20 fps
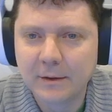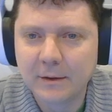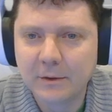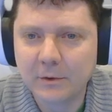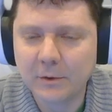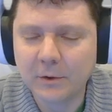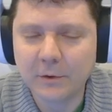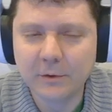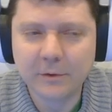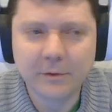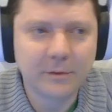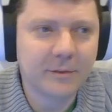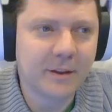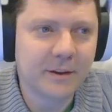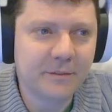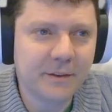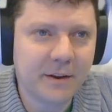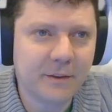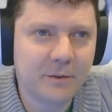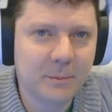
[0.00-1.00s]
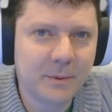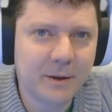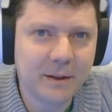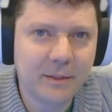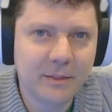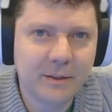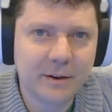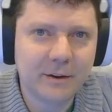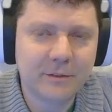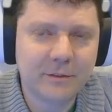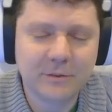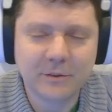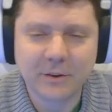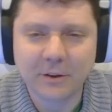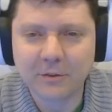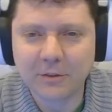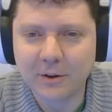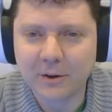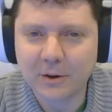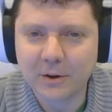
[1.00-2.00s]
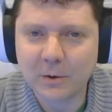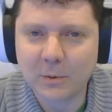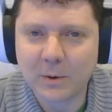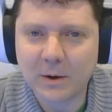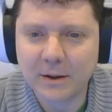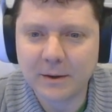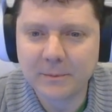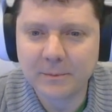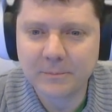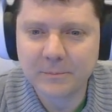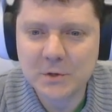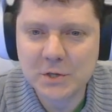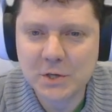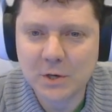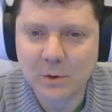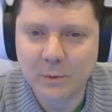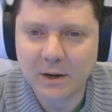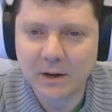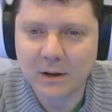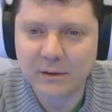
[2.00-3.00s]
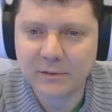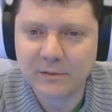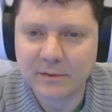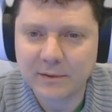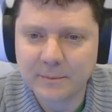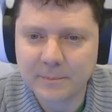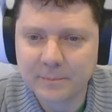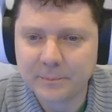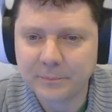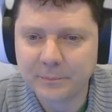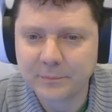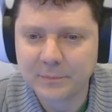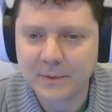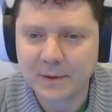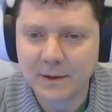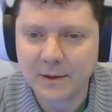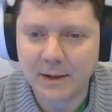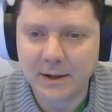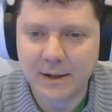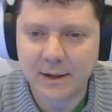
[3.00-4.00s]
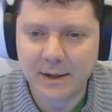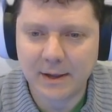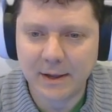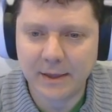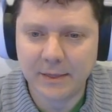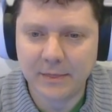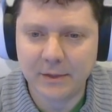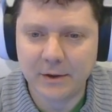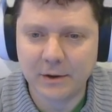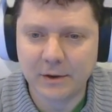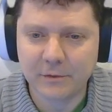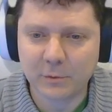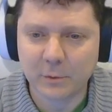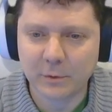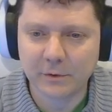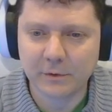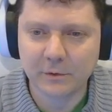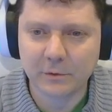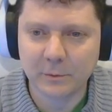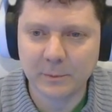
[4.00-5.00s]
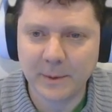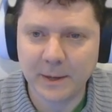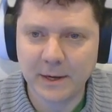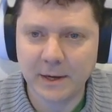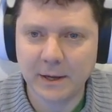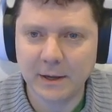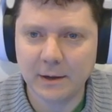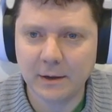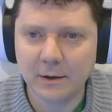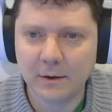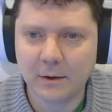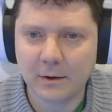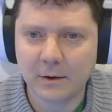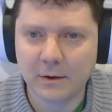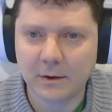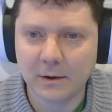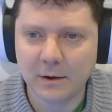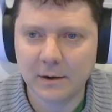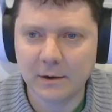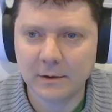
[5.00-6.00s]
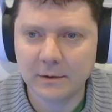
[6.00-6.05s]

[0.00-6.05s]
You'll notice instead of everybody there, it's just the Ur-Quan showing off. And their forces remaining are...